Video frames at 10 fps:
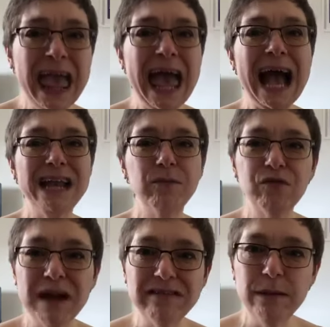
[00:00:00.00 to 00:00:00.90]
And in
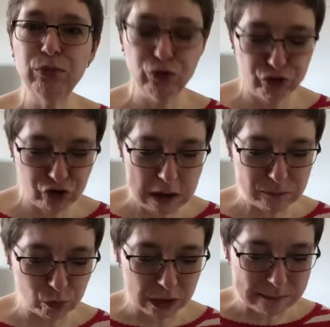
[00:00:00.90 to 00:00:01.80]
very broad
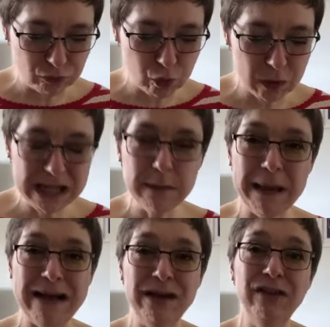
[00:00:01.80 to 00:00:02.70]
terms, what I'm talking
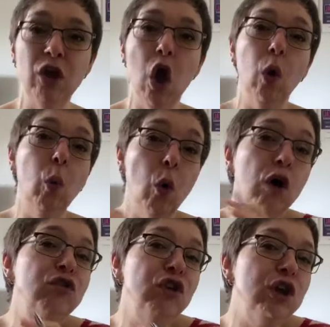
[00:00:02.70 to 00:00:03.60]
about is,
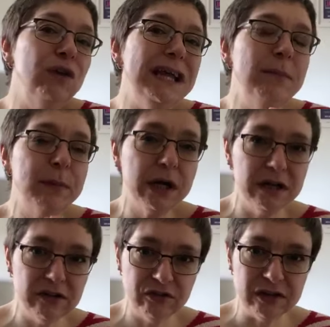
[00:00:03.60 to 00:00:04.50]
what do you need
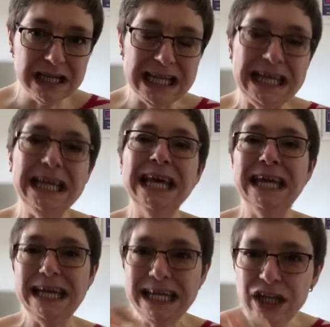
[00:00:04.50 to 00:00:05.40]
personally
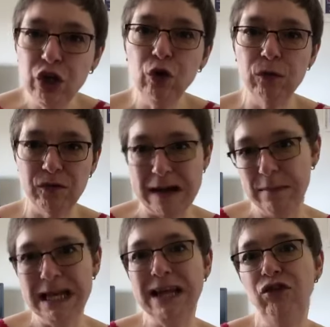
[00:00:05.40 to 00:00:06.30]
in your
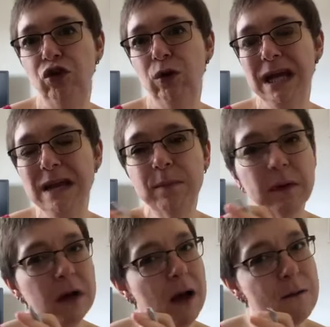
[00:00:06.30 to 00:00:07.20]
family to
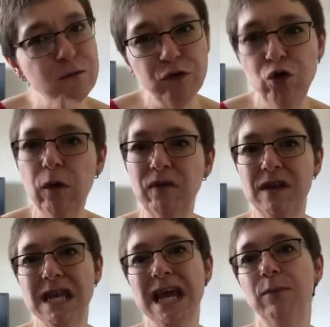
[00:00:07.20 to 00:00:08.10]
keep food on
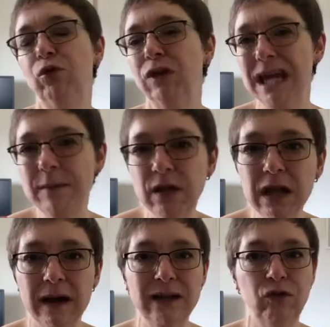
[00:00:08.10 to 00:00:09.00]
the table, to keep the
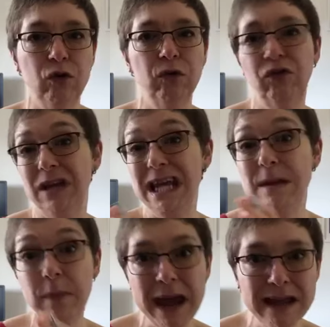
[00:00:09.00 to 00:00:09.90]
lights on, to
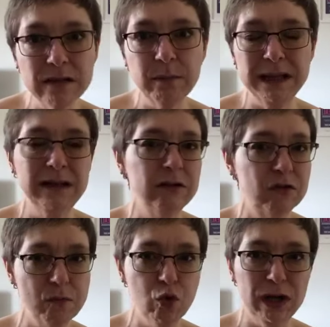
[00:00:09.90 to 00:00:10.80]
keep paying the
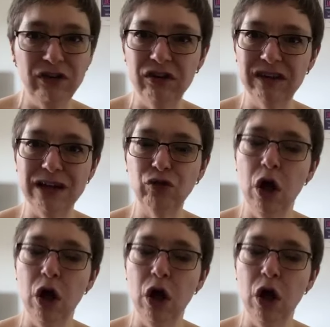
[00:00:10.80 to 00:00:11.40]
bills, the mortgage, etc.